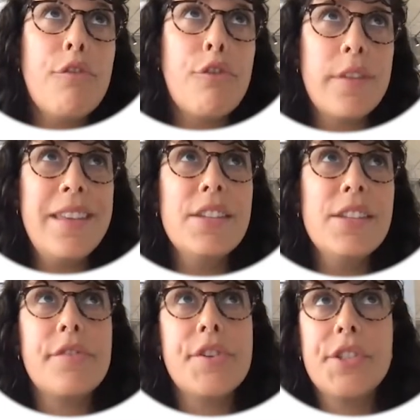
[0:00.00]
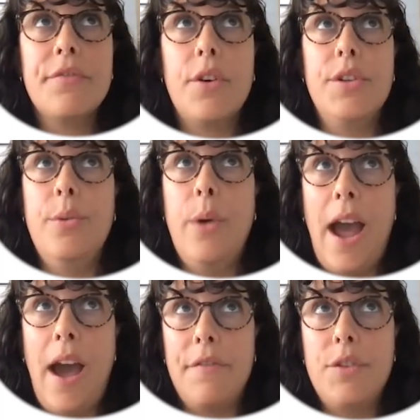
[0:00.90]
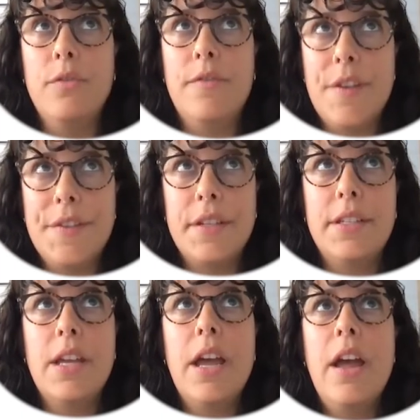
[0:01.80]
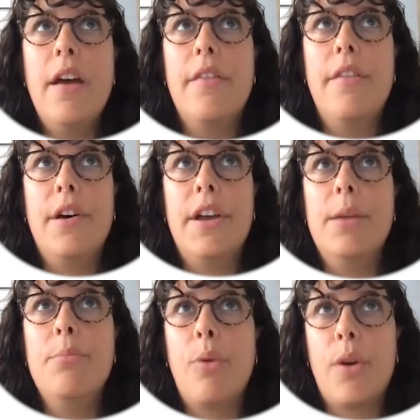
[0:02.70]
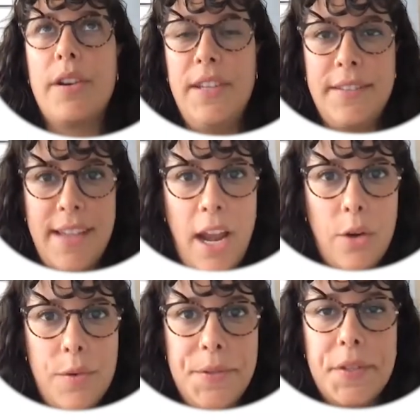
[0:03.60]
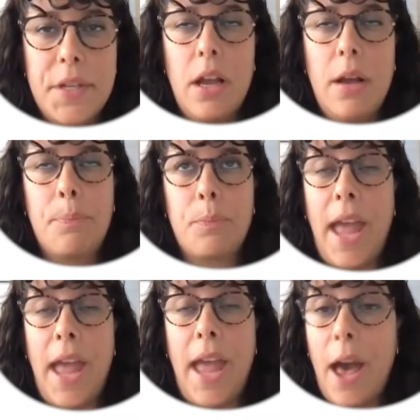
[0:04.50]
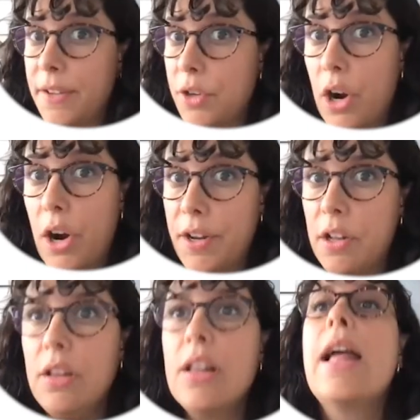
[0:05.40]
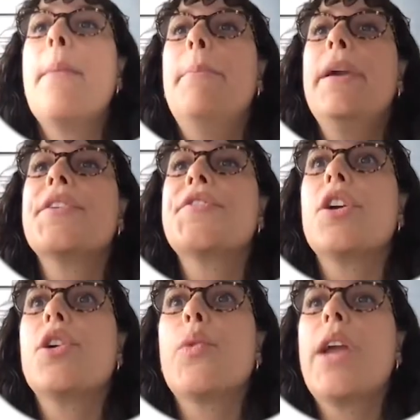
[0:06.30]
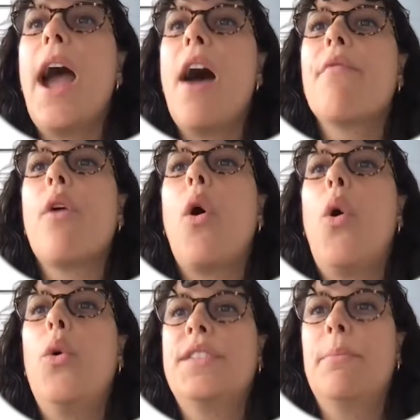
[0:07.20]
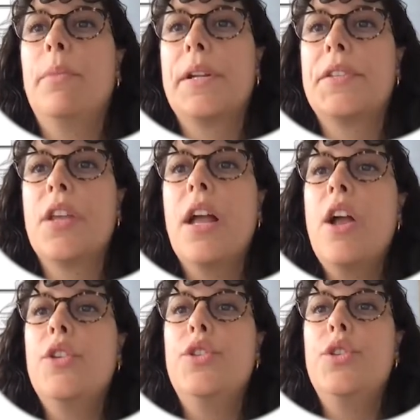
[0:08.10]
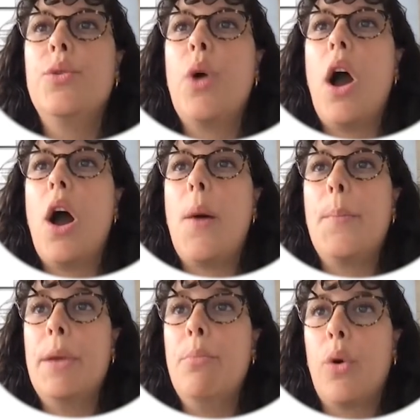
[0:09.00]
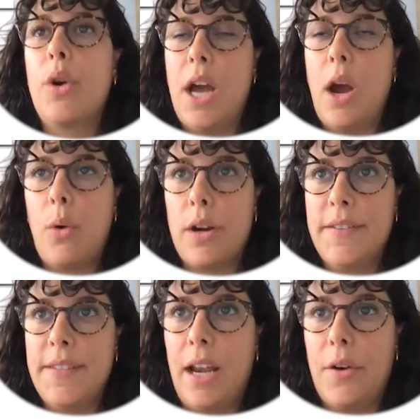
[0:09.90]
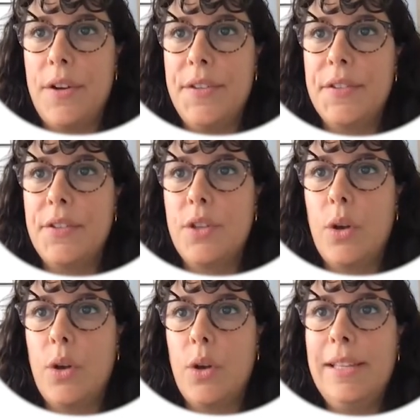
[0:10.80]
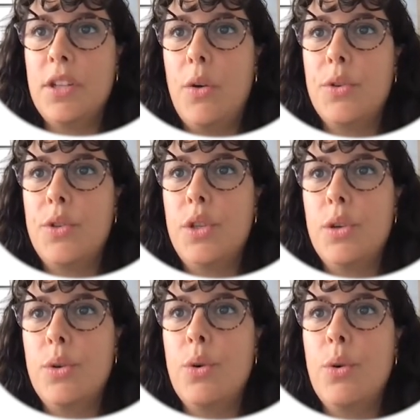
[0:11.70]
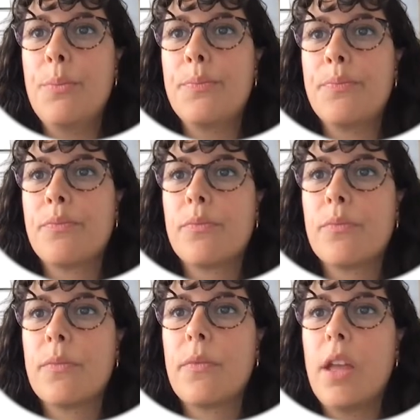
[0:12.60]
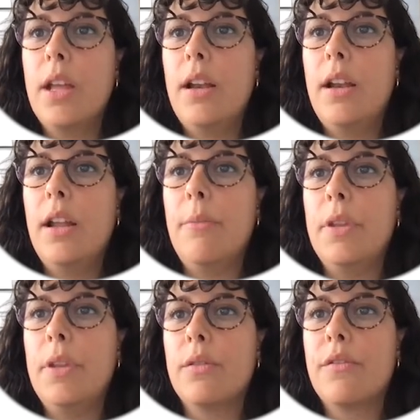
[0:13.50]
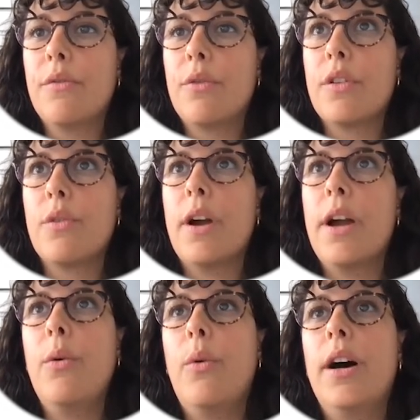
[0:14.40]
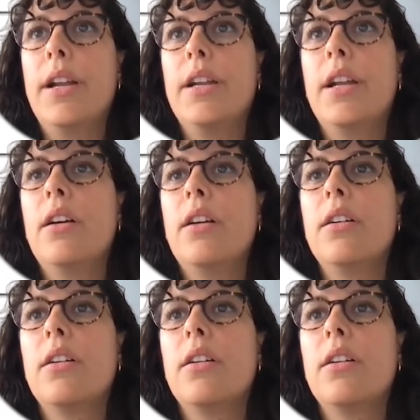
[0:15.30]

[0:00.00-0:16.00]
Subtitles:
for this, first of all, you have to visit the importing salaries help center article, because here we have the whole templates to import our salaries. So let's go to, let me look for the right one.